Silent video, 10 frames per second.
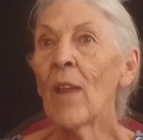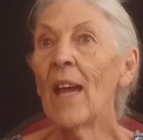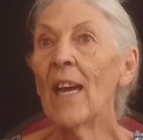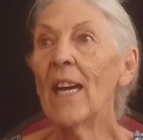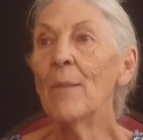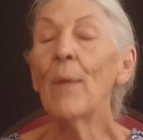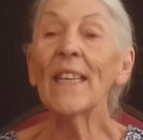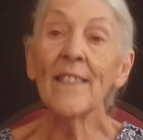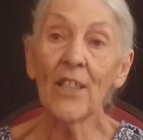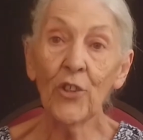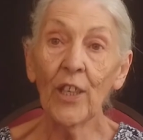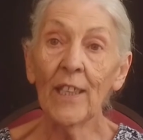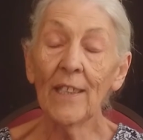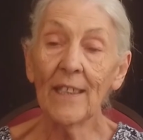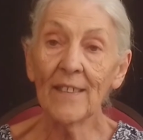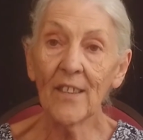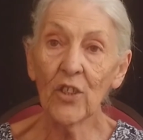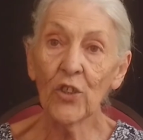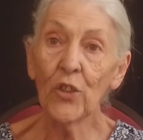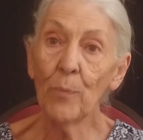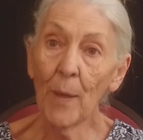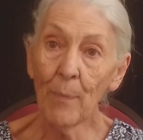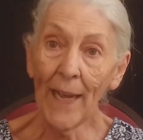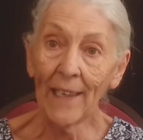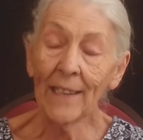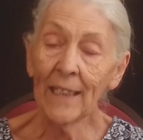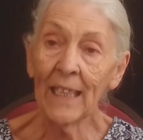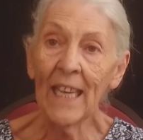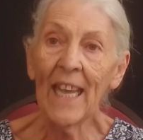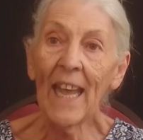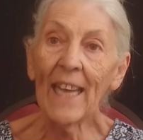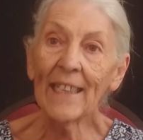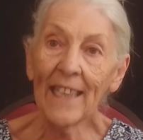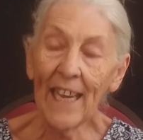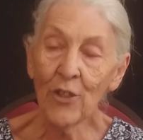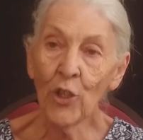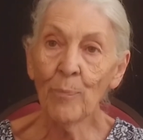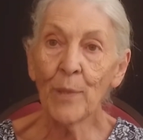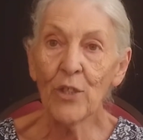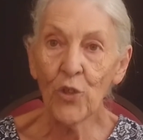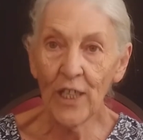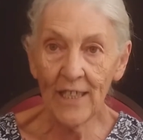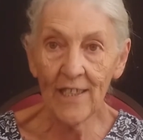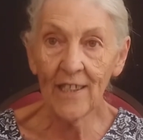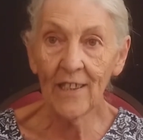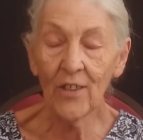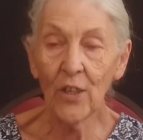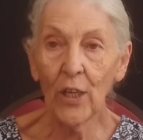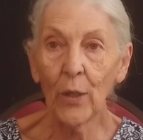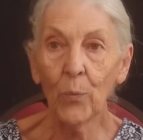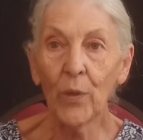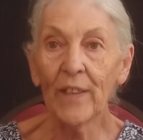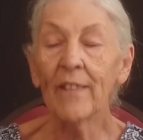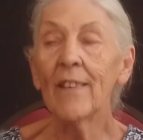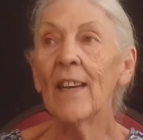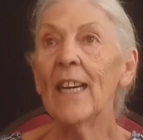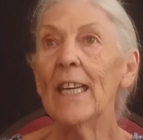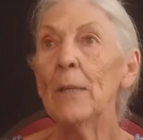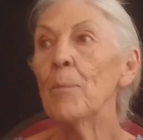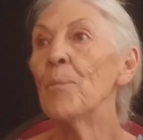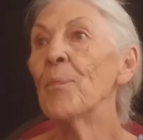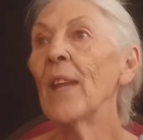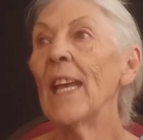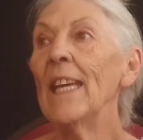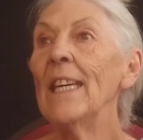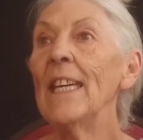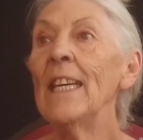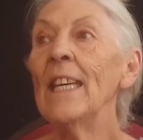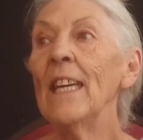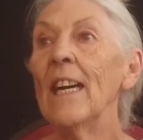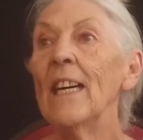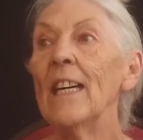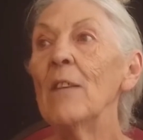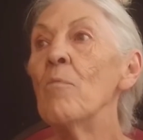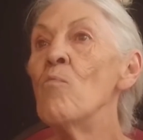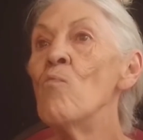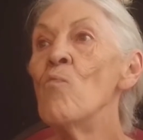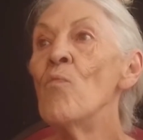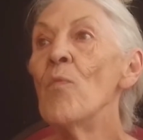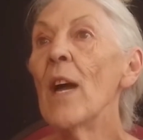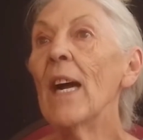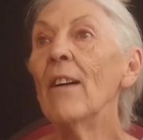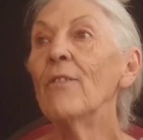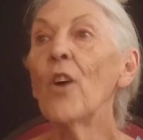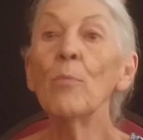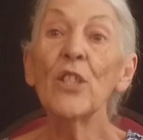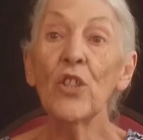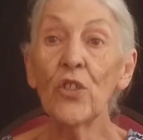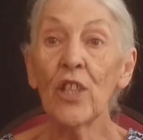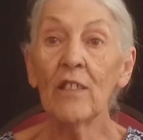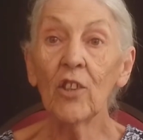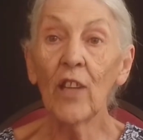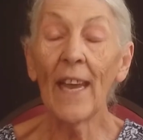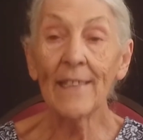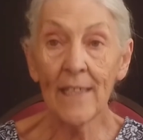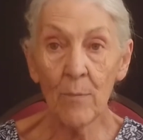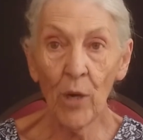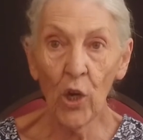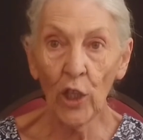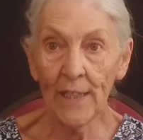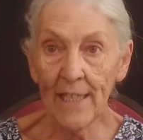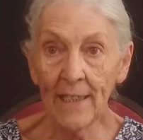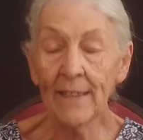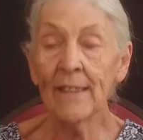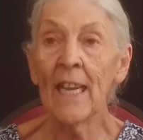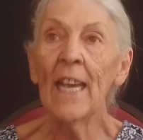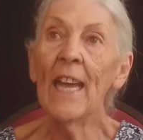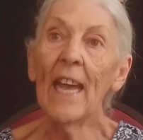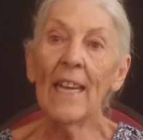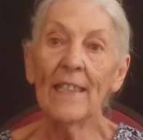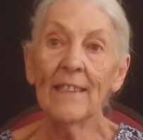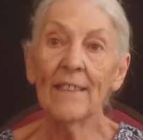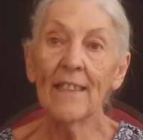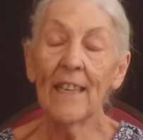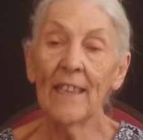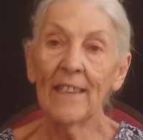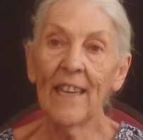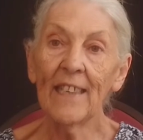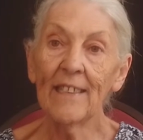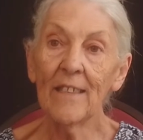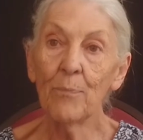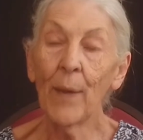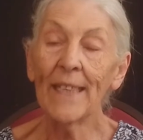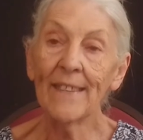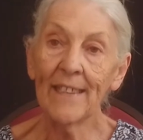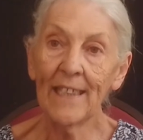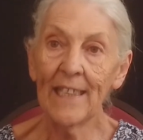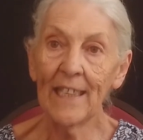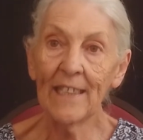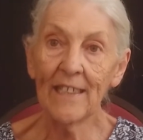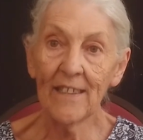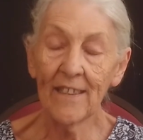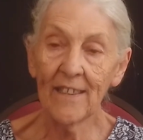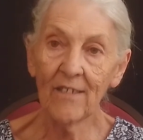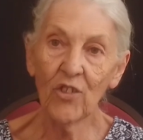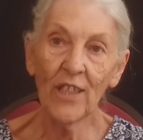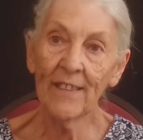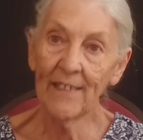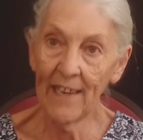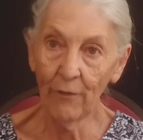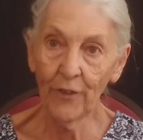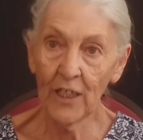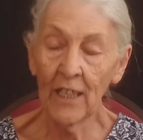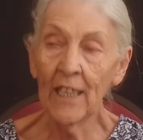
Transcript: bacteria is a superbug and cannot be treated with any pharmaceutical antibiotics, and that basically it is just left.